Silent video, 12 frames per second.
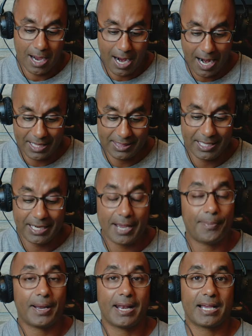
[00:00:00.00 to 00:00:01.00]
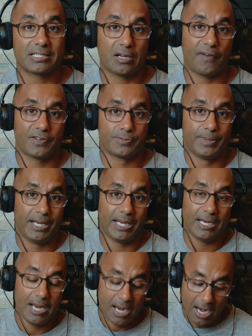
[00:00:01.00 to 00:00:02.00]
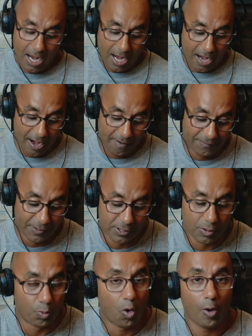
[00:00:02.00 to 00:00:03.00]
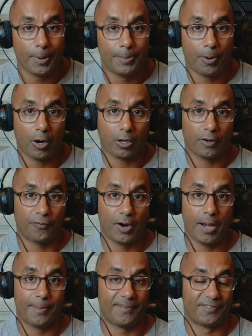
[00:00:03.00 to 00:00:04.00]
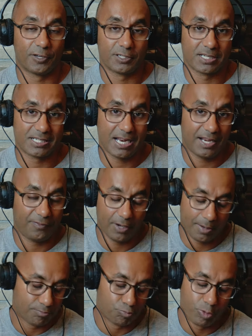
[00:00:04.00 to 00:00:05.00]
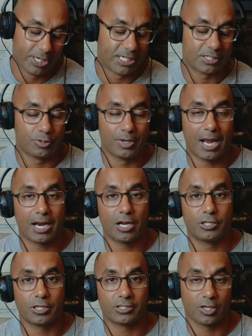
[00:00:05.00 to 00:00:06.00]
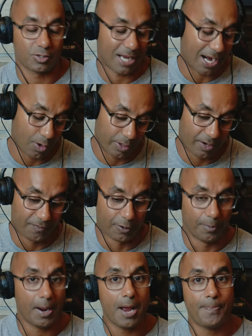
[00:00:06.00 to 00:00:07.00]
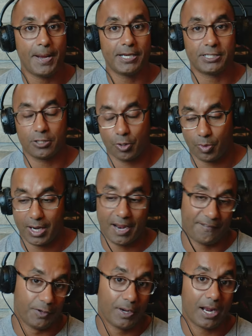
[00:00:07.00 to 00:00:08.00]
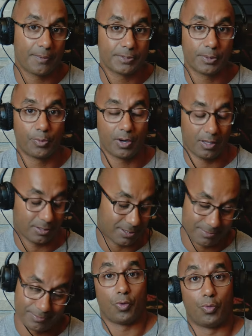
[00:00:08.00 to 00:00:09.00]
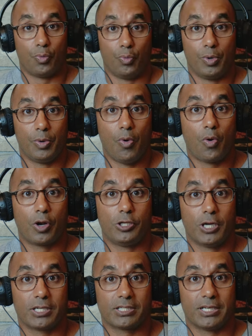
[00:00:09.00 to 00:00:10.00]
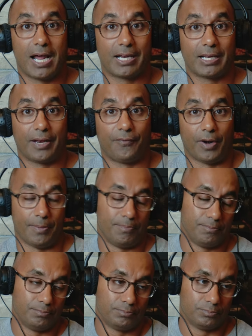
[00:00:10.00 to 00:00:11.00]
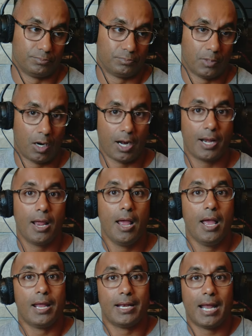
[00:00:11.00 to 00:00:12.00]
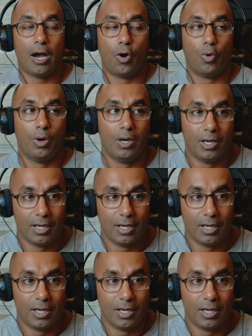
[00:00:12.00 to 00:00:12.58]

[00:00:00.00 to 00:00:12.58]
I think at my next office meeting, if there's a Warby Parker frame, if there's a Zenni frame, we just do not adjust those. I don't care if you're my patient or whatnot. If you got up somewhere else, we won't adjust an online frame. All right? Now,